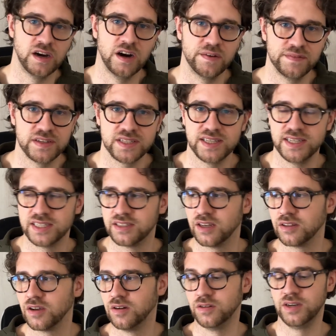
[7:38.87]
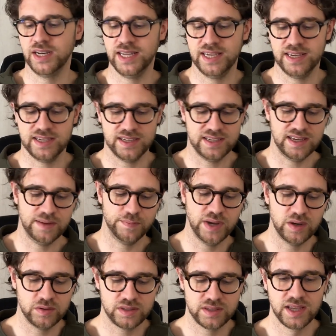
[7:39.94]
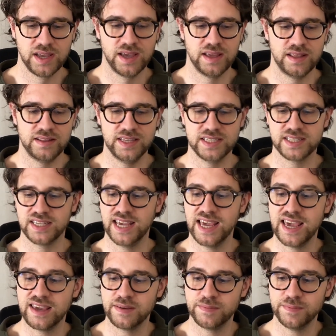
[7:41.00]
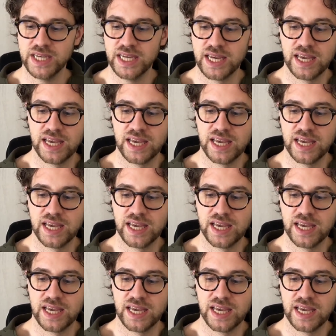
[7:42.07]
Obviously, it's not only about this game.